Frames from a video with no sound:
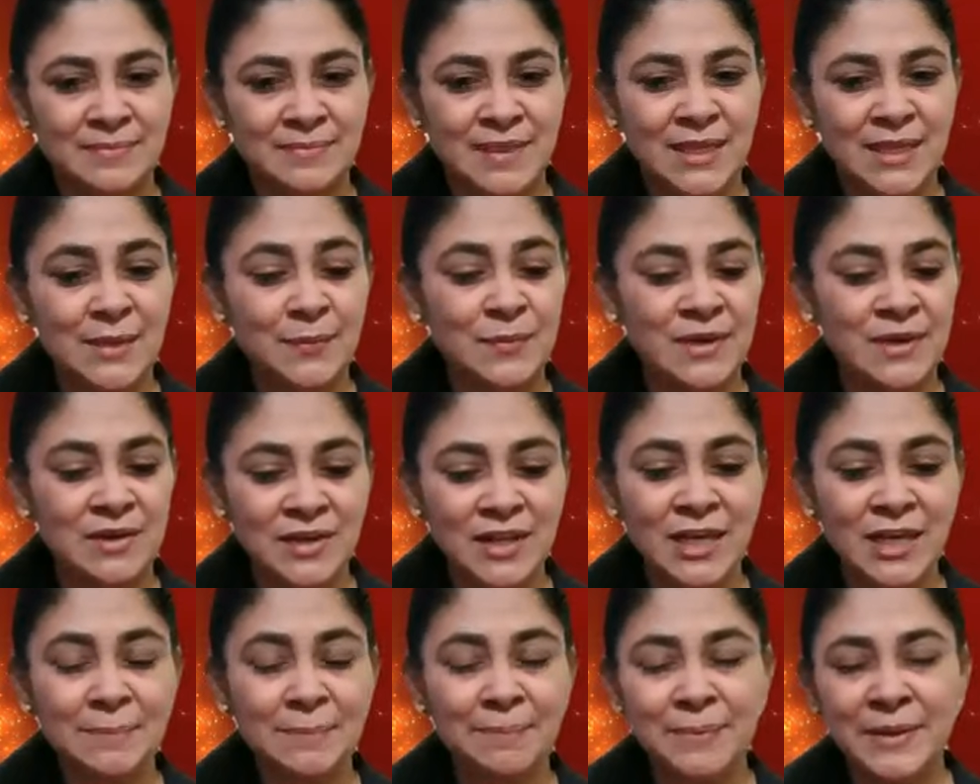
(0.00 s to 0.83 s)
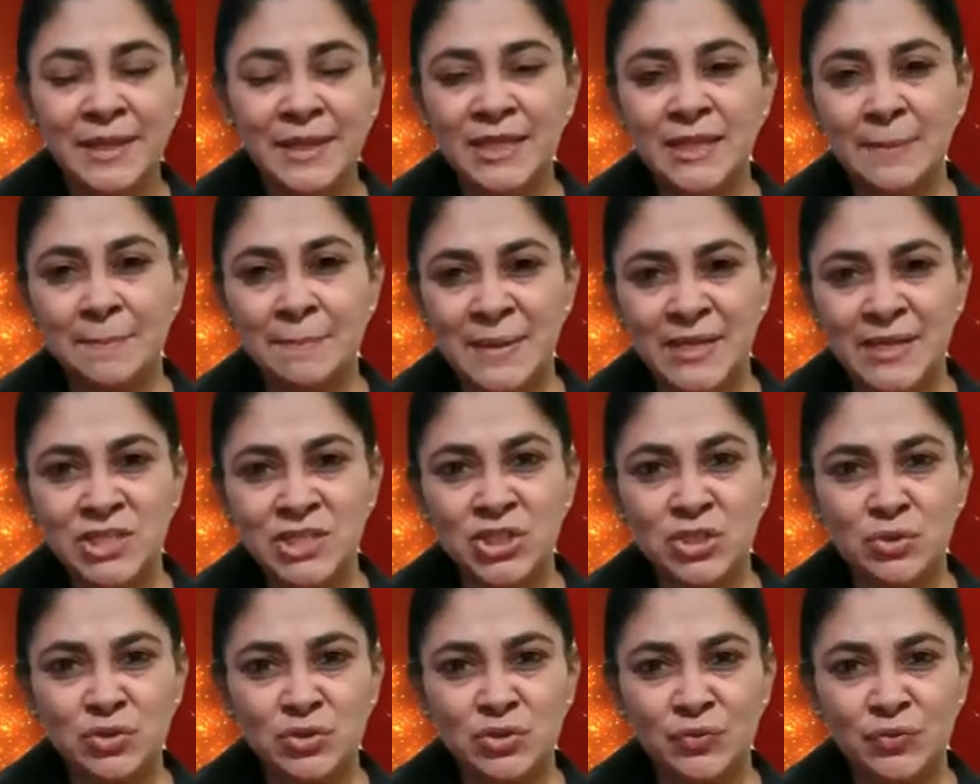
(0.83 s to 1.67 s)
He will really bring the best
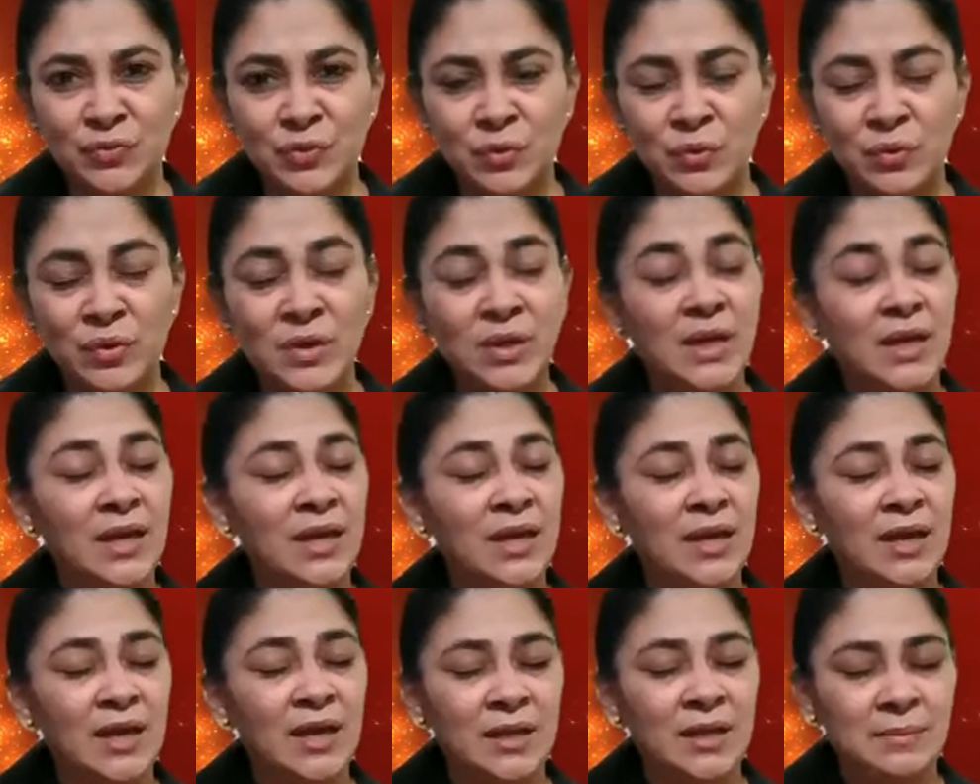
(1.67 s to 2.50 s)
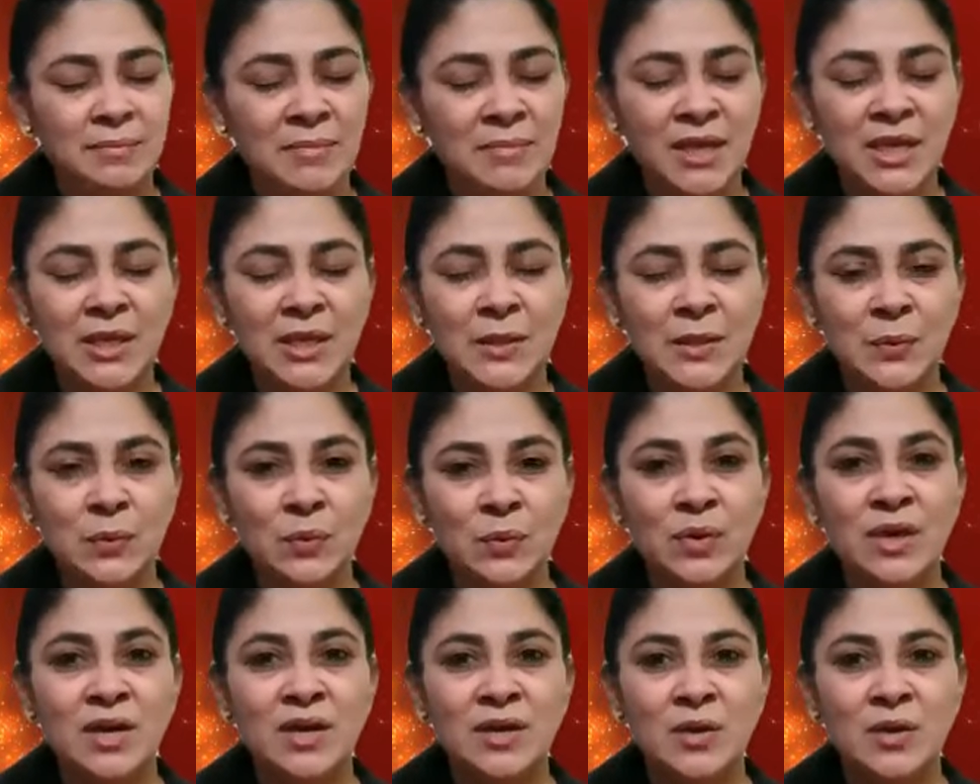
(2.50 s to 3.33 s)
out of you and make you
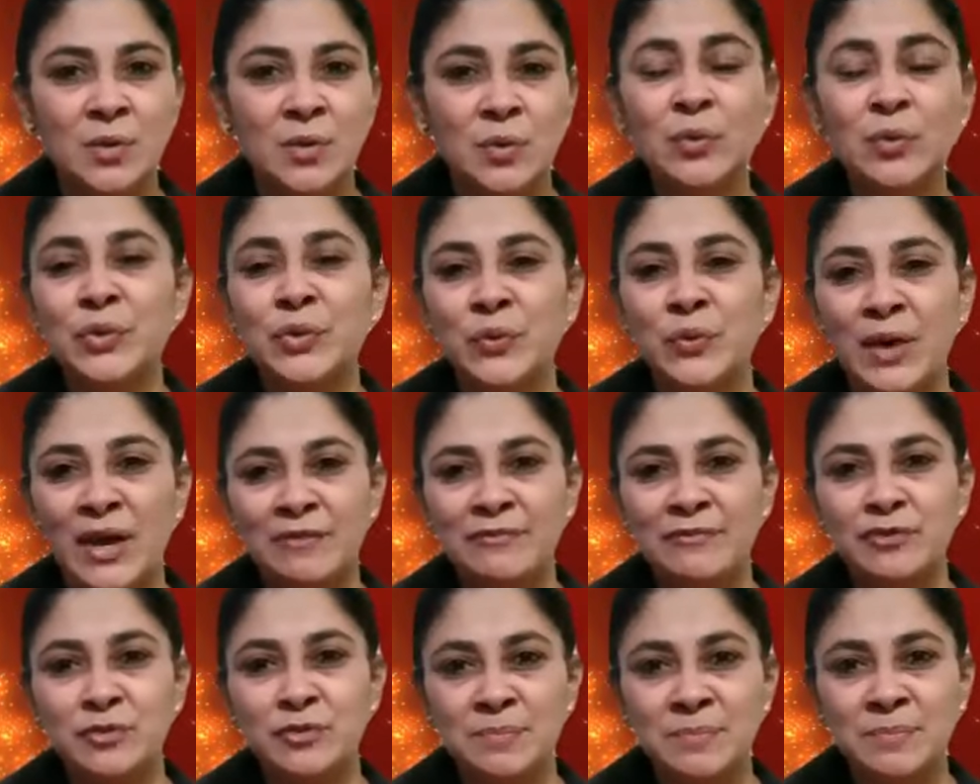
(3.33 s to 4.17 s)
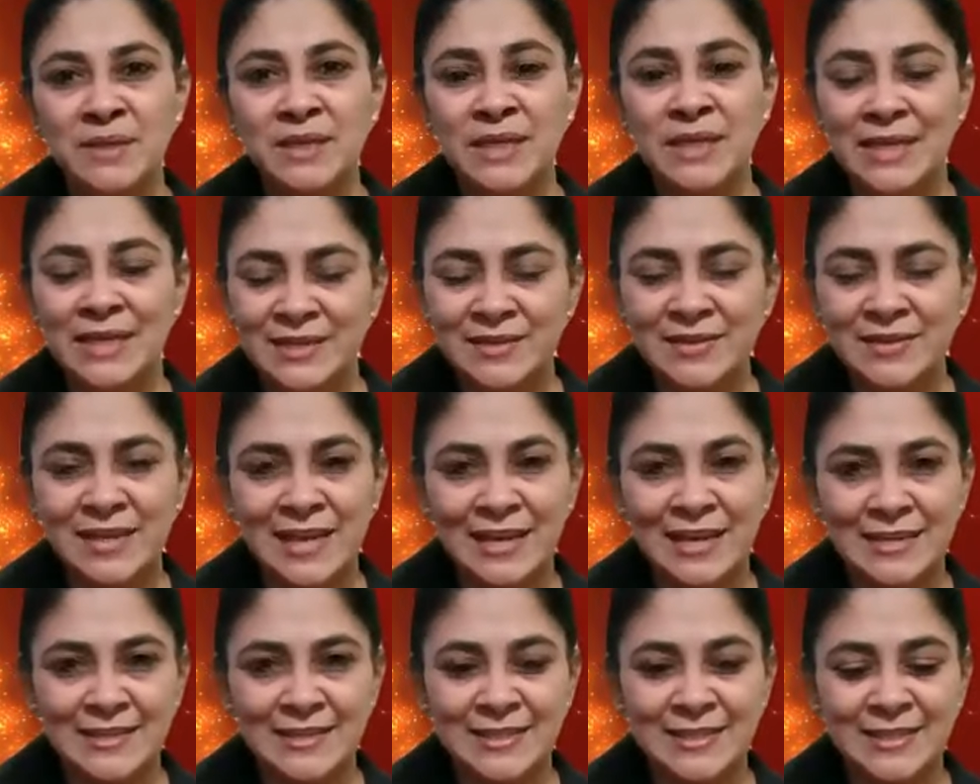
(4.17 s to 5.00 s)
who you have to be in
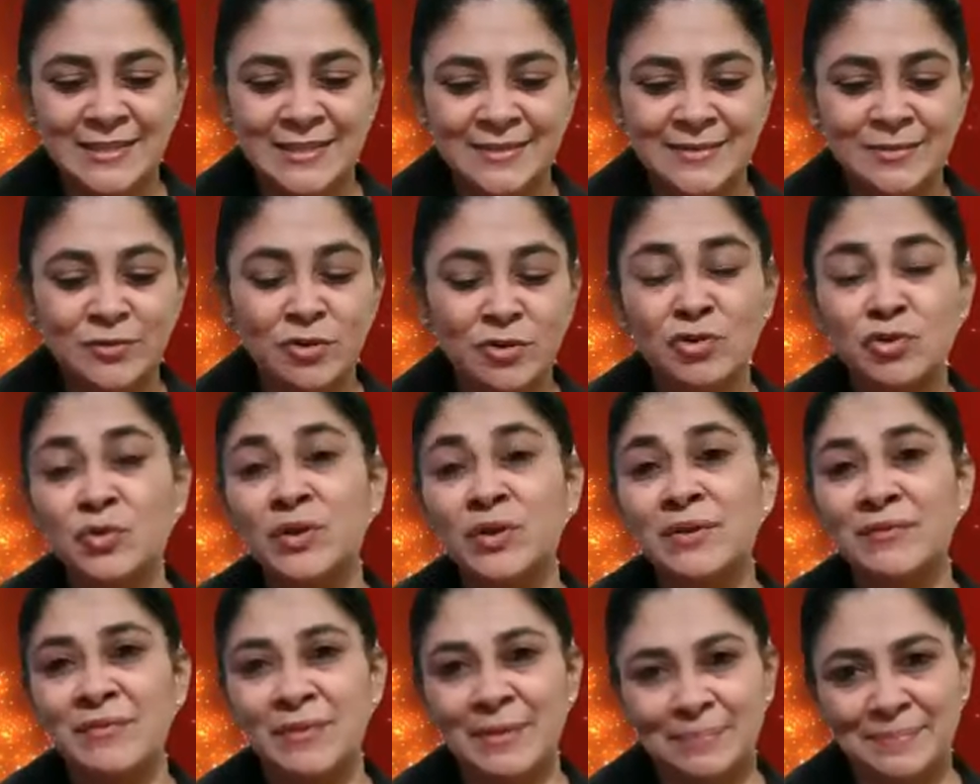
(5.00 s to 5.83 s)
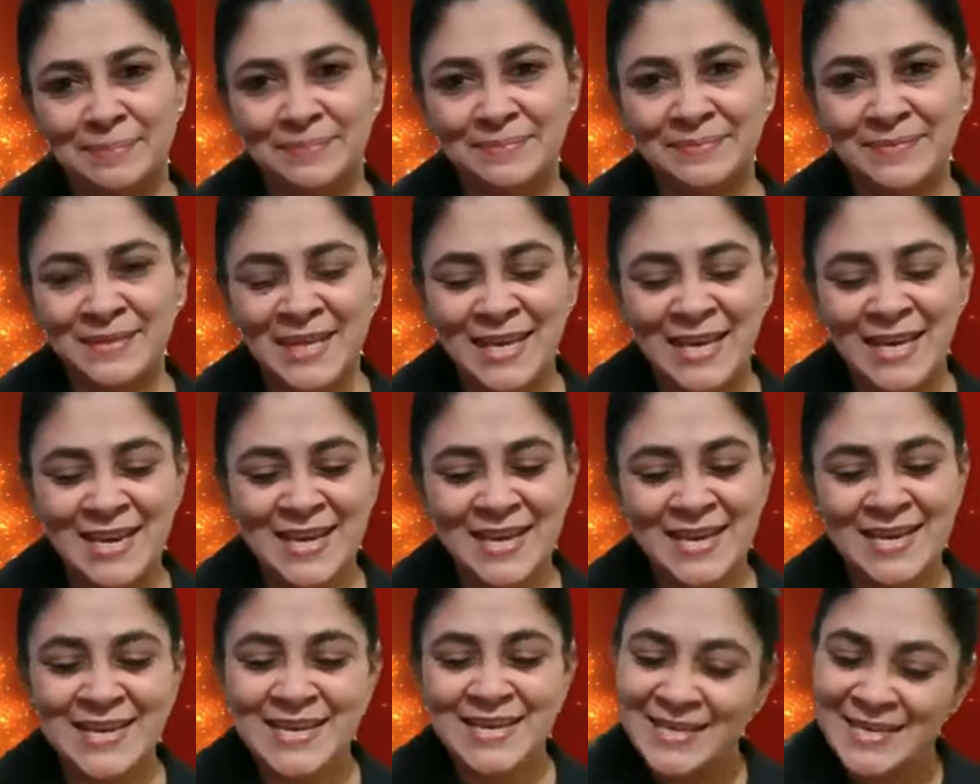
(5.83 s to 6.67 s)
reality, not to give up.
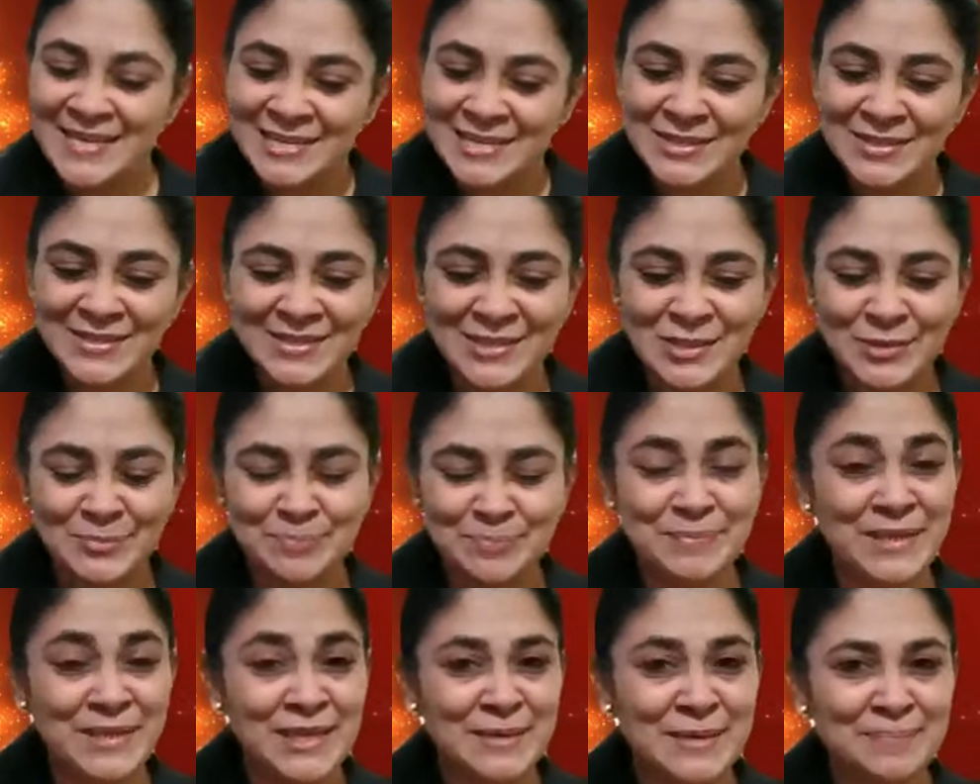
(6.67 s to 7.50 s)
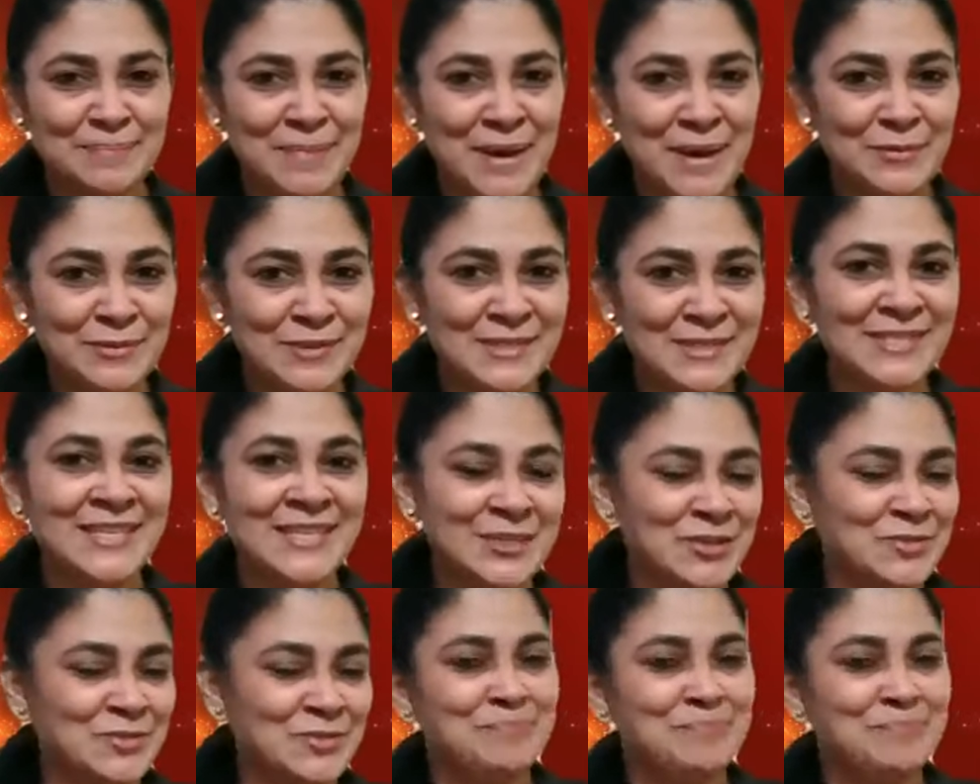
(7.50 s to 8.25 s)
To be a bouncer, to